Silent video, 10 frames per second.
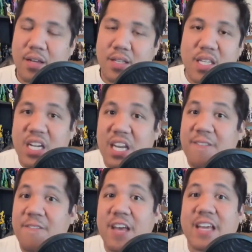It's not going to
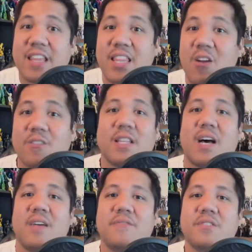affect their
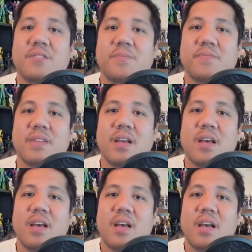lives.
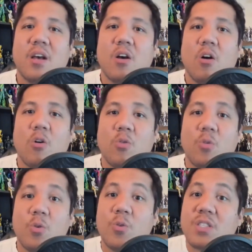
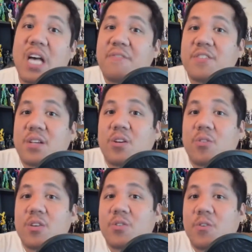Whose life is it
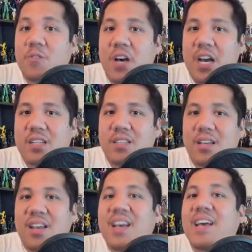going to affect?
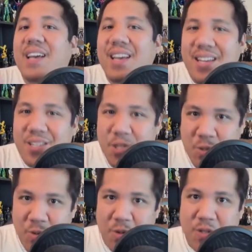It's
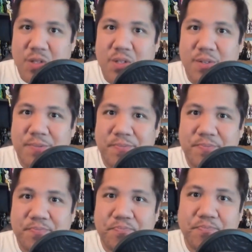yours.
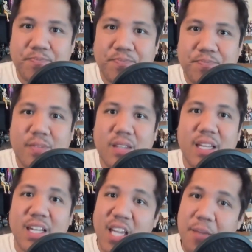
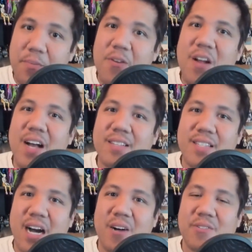Keep your head
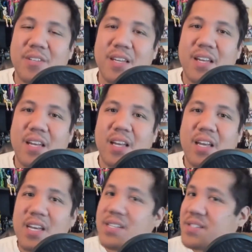down
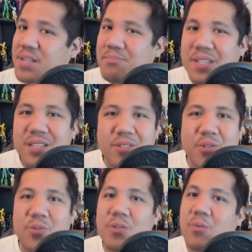and simply
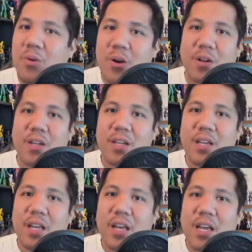do the work.
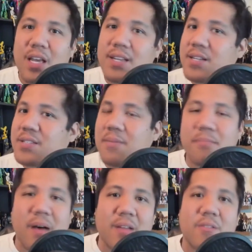It
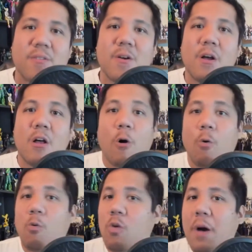doesn't matter
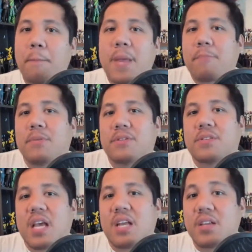what people
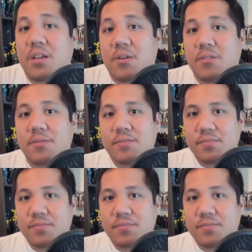say to you.